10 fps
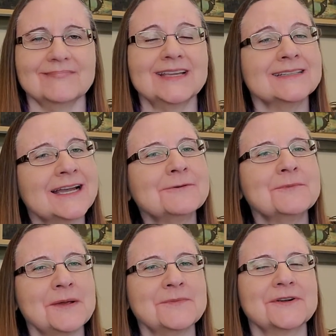And I
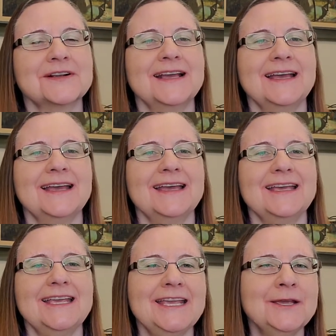remember
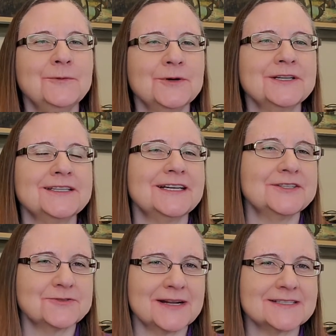he would
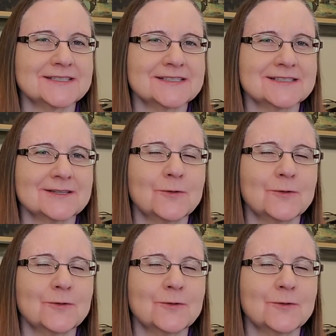address